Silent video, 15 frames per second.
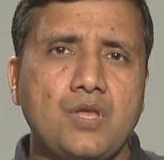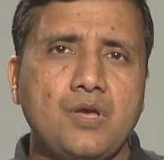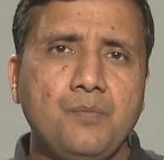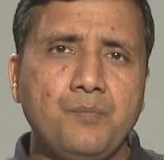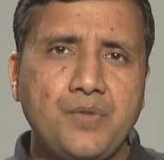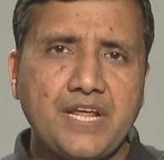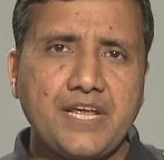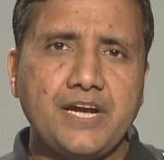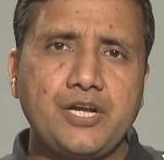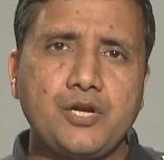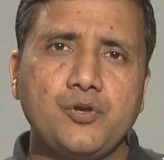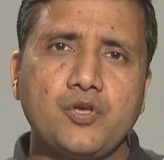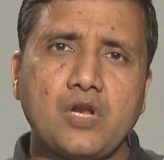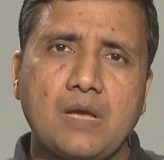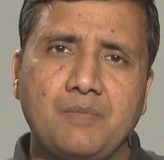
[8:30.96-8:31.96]
bring it to
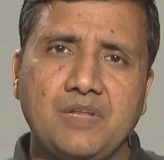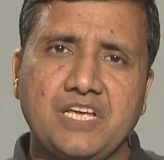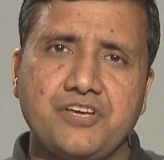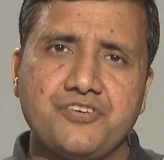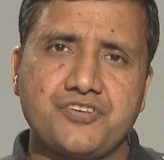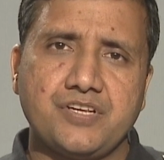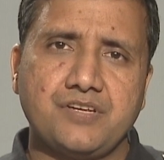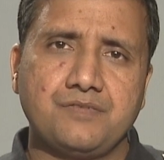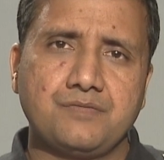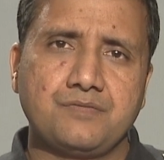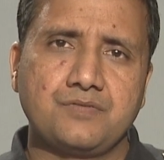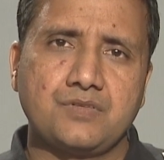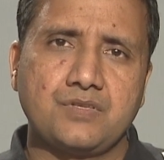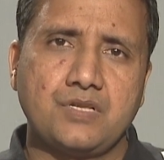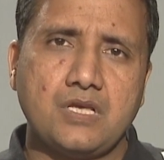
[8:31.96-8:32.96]
your application,
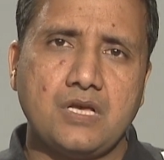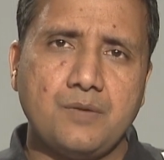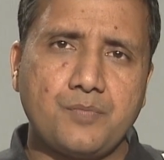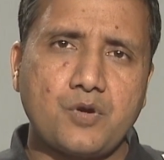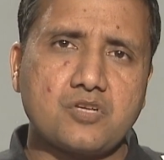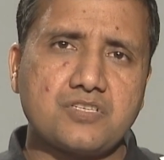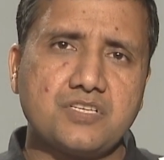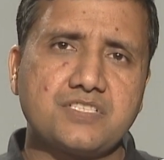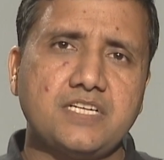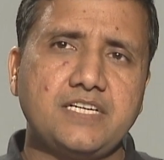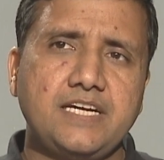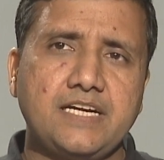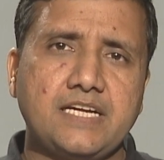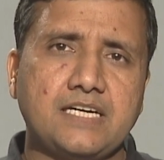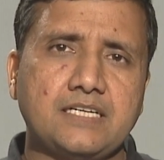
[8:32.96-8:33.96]
process the
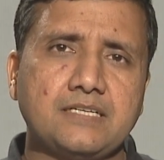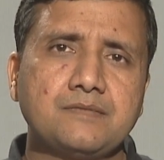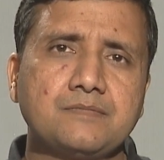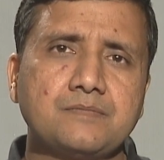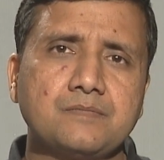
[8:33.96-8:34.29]
data,